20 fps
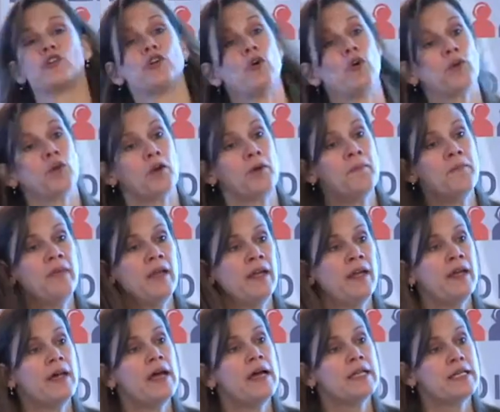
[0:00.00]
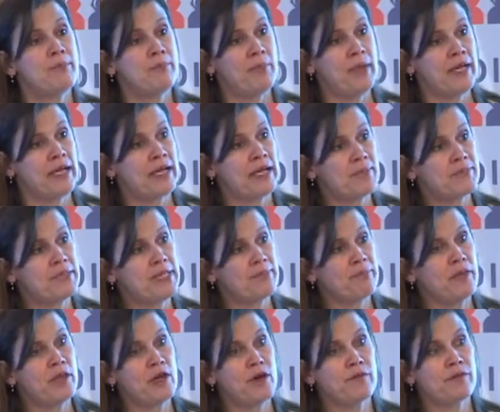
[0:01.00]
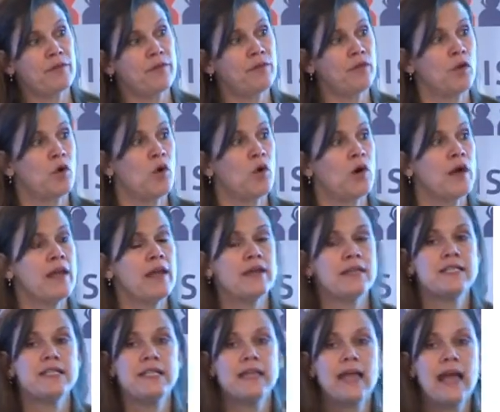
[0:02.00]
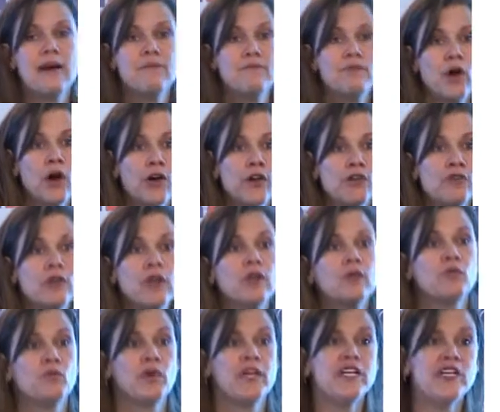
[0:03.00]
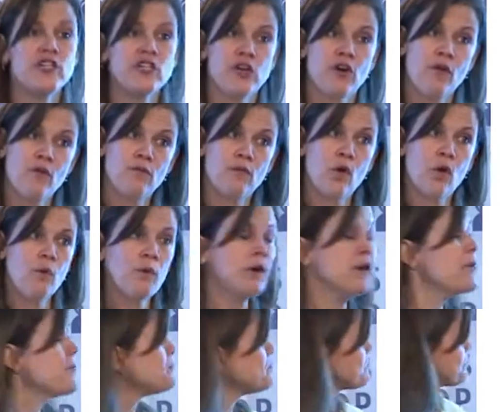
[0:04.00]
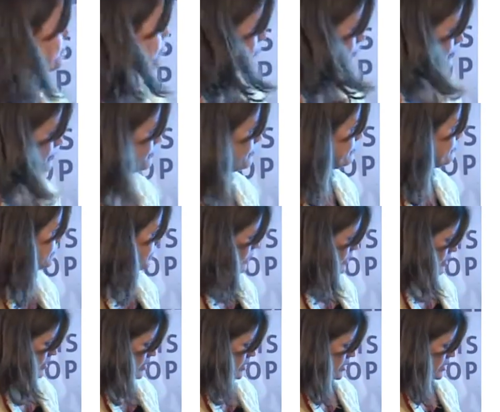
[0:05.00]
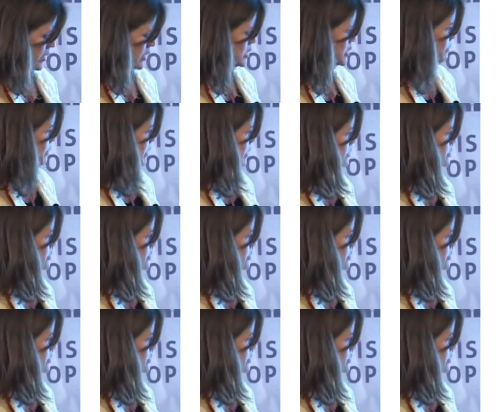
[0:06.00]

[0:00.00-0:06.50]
shoulder, to picking up something off the floor and seeing how far you can reach forward. So we